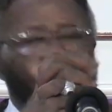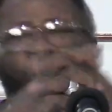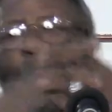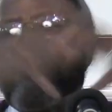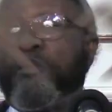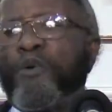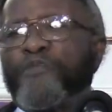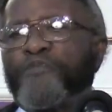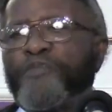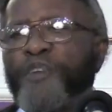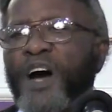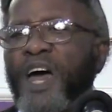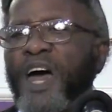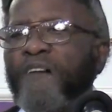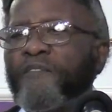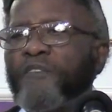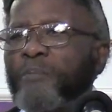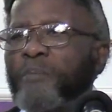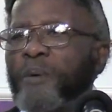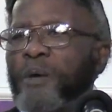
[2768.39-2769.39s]
and we will
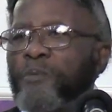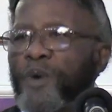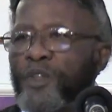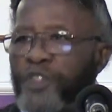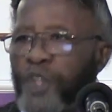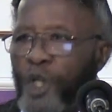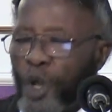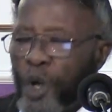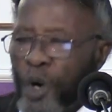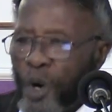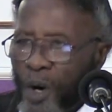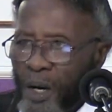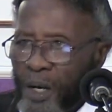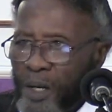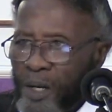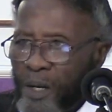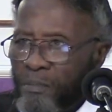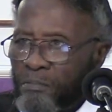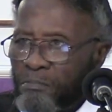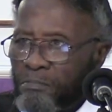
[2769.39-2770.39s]
forever be with the
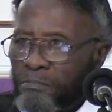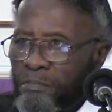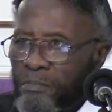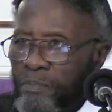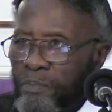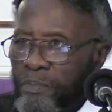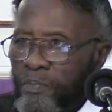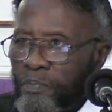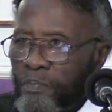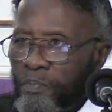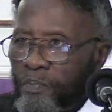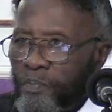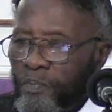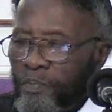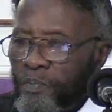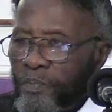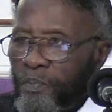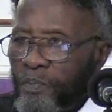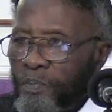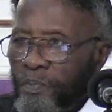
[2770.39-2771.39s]
Lord.
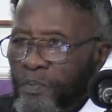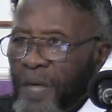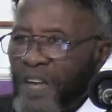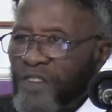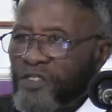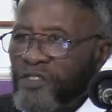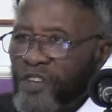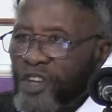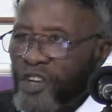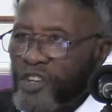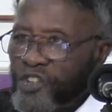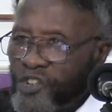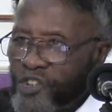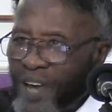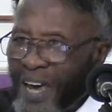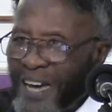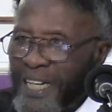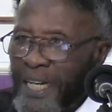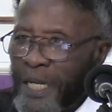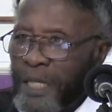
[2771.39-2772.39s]
That's the
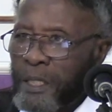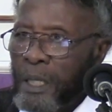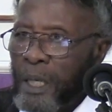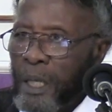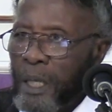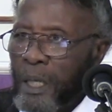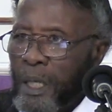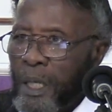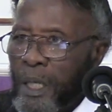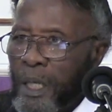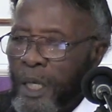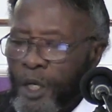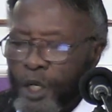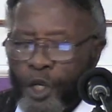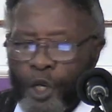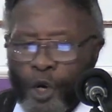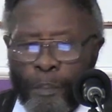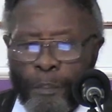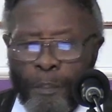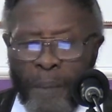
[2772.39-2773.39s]
second
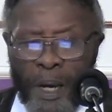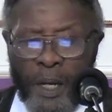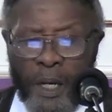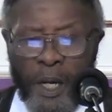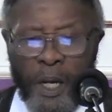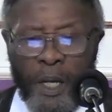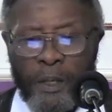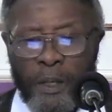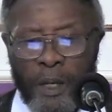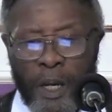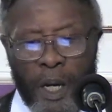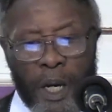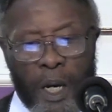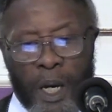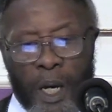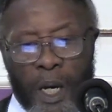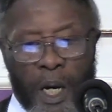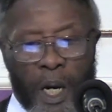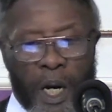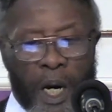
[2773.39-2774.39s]
dominion
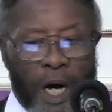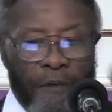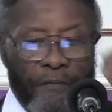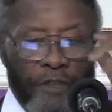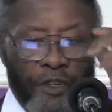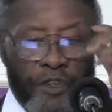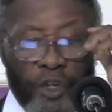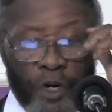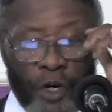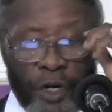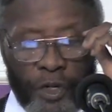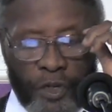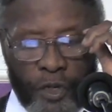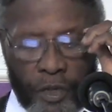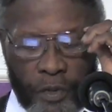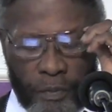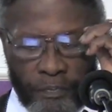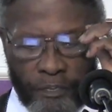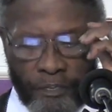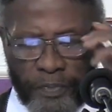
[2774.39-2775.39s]
of the
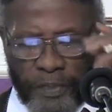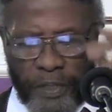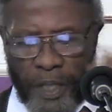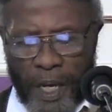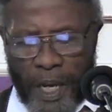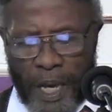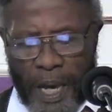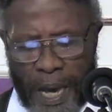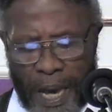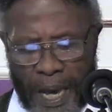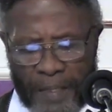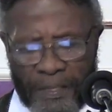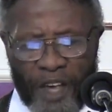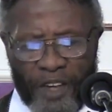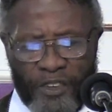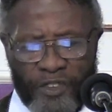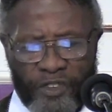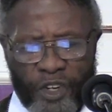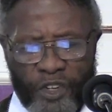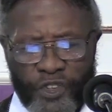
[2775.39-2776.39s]
church.
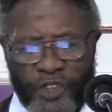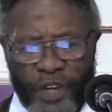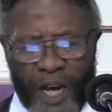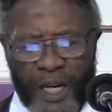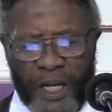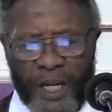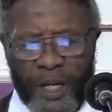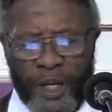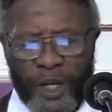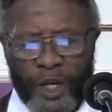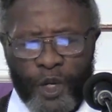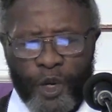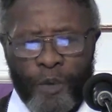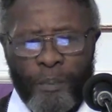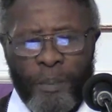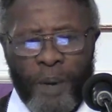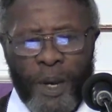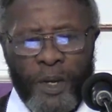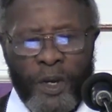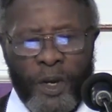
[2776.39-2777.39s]
That's the
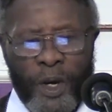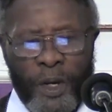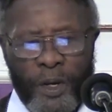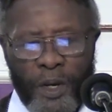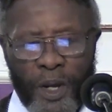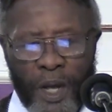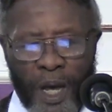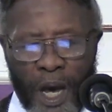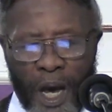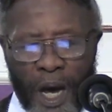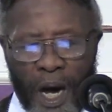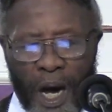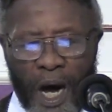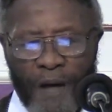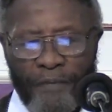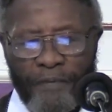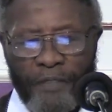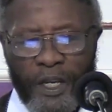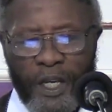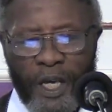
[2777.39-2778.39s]
second dominion
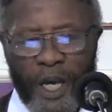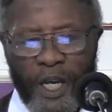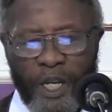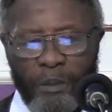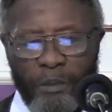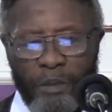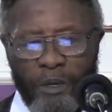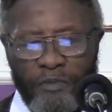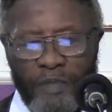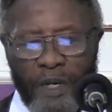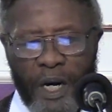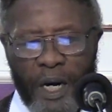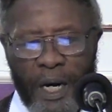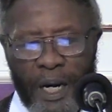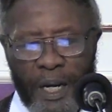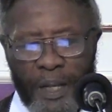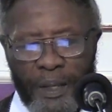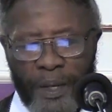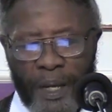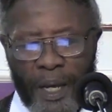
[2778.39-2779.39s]
of the kingdom of
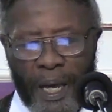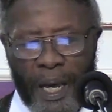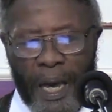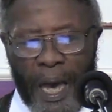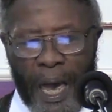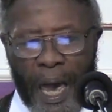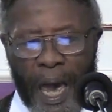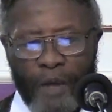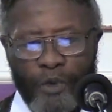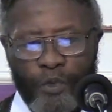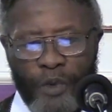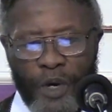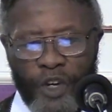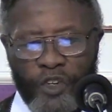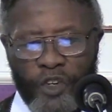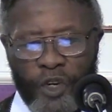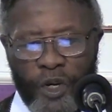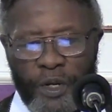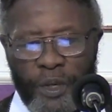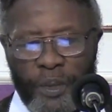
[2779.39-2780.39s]
God.
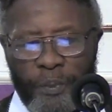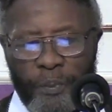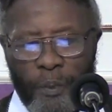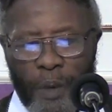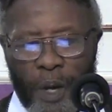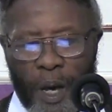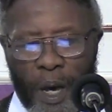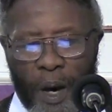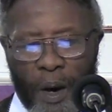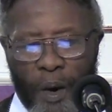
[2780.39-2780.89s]
And we should